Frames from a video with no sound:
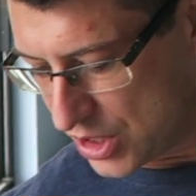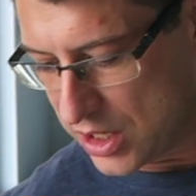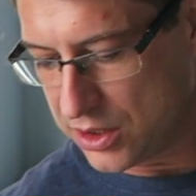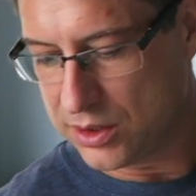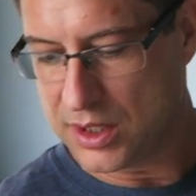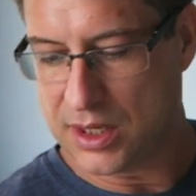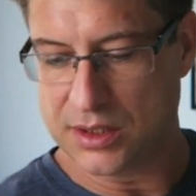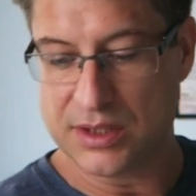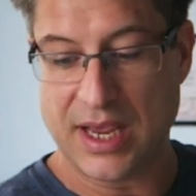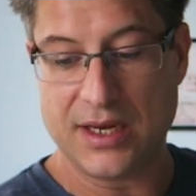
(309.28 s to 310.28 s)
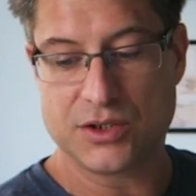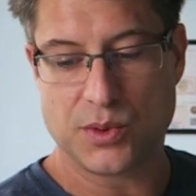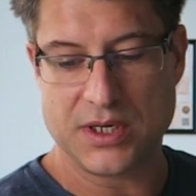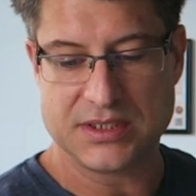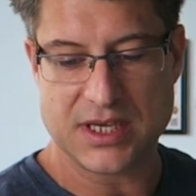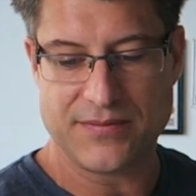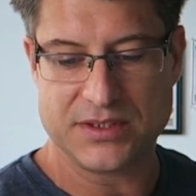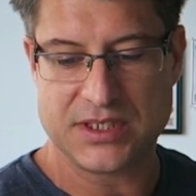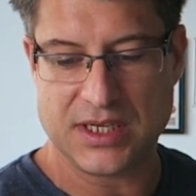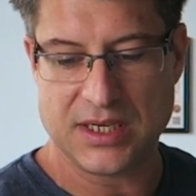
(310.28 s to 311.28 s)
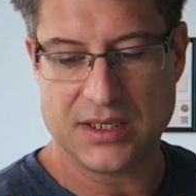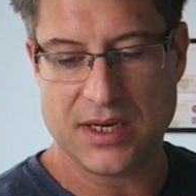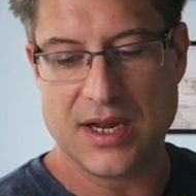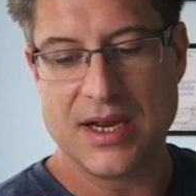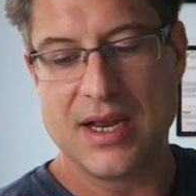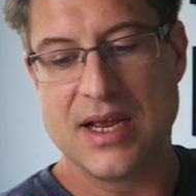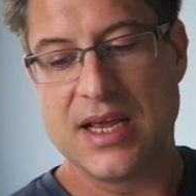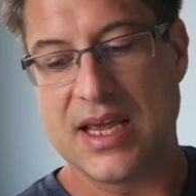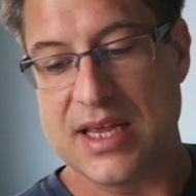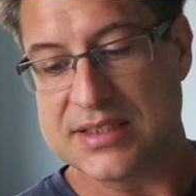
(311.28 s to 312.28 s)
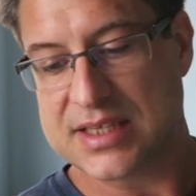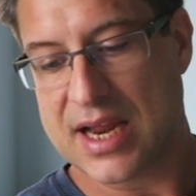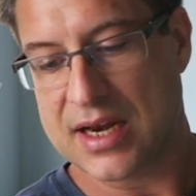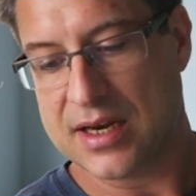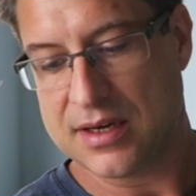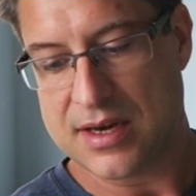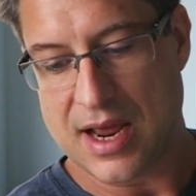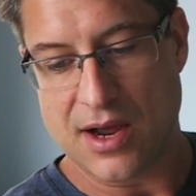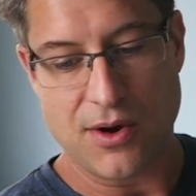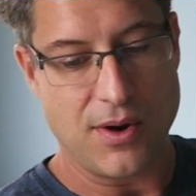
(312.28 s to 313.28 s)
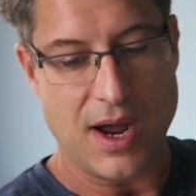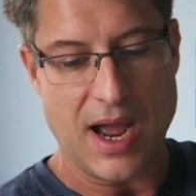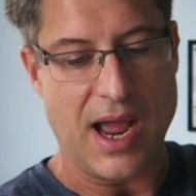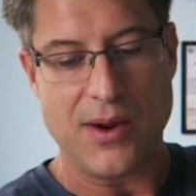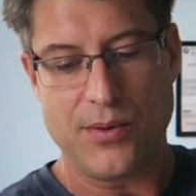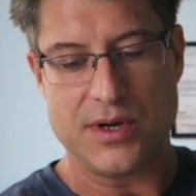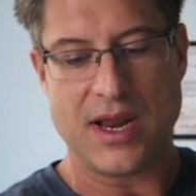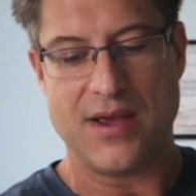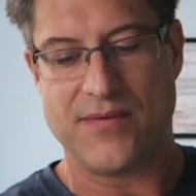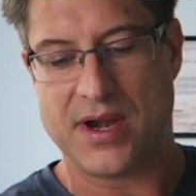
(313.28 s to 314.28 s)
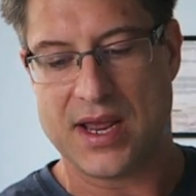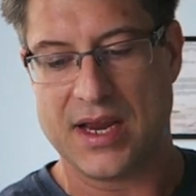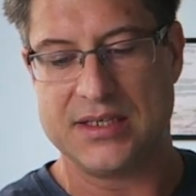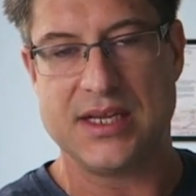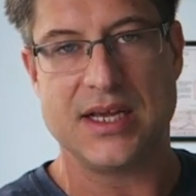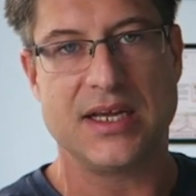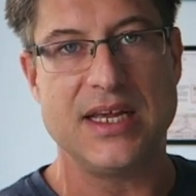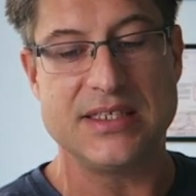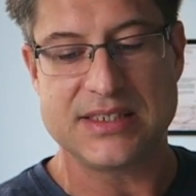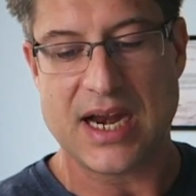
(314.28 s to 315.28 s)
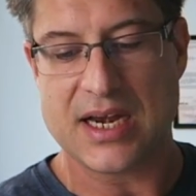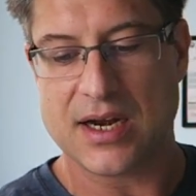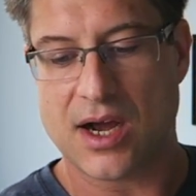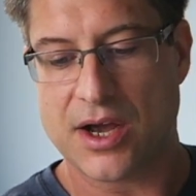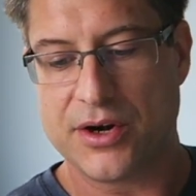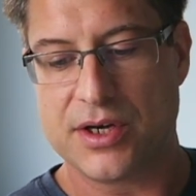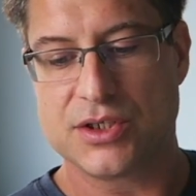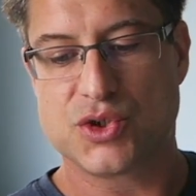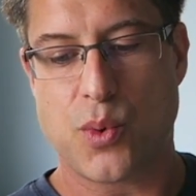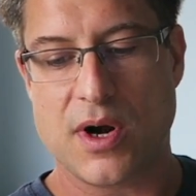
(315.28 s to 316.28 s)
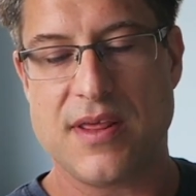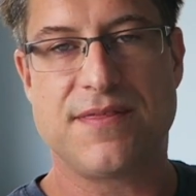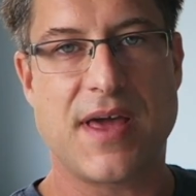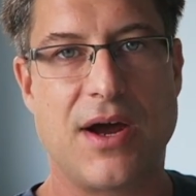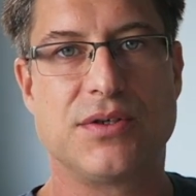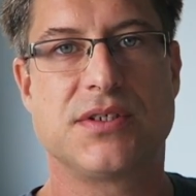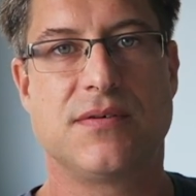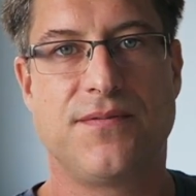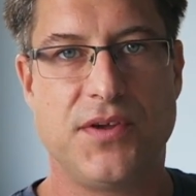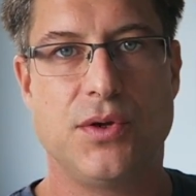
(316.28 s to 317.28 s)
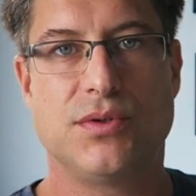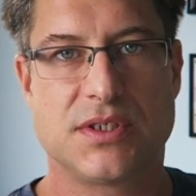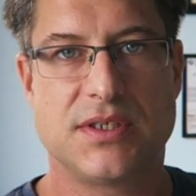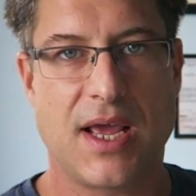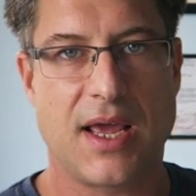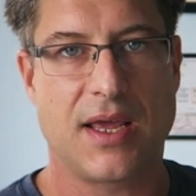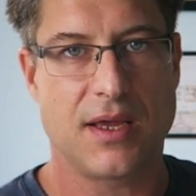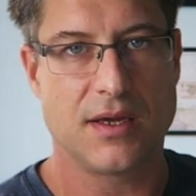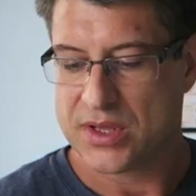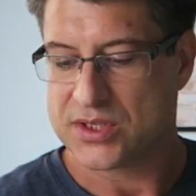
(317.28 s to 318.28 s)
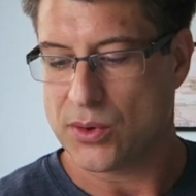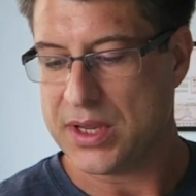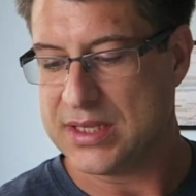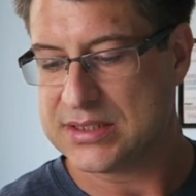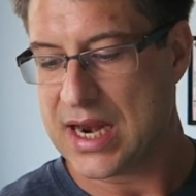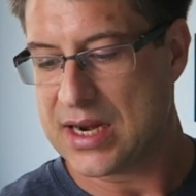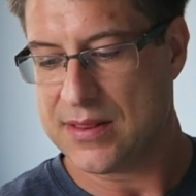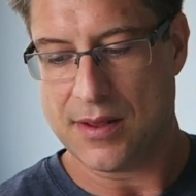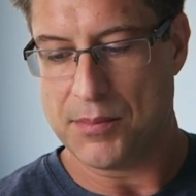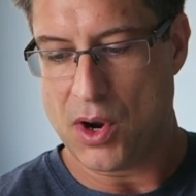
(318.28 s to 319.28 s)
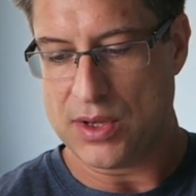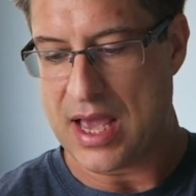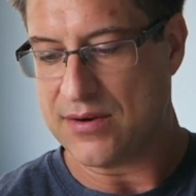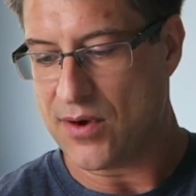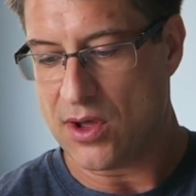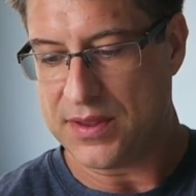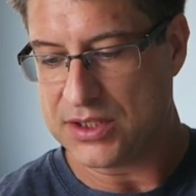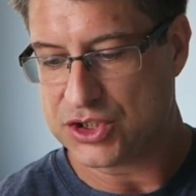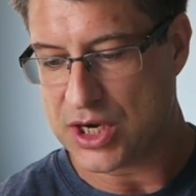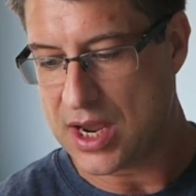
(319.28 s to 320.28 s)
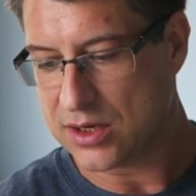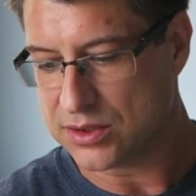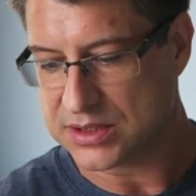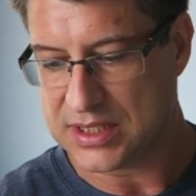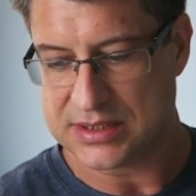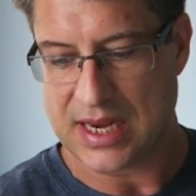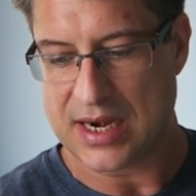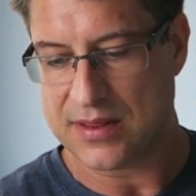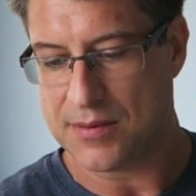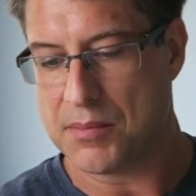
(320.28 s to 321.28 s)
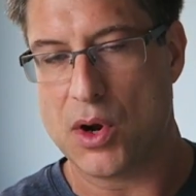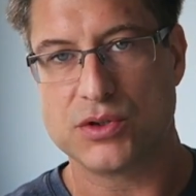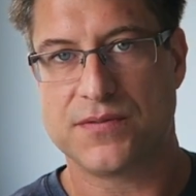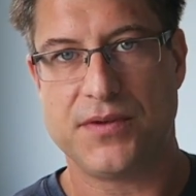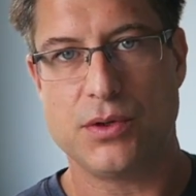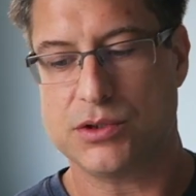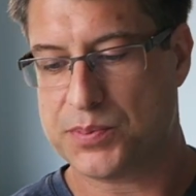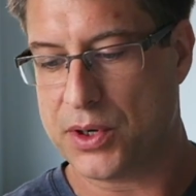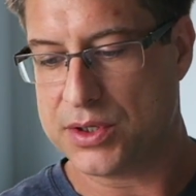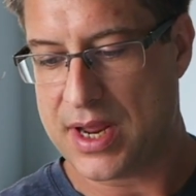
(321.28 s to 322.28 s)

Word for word: channel uh, late twenty seventeen. He's getting, now I wouldn't have any idea, he's getting one hundred twenty thousand views a day. So he's getting the most, out of all these channels, he's getting the most views per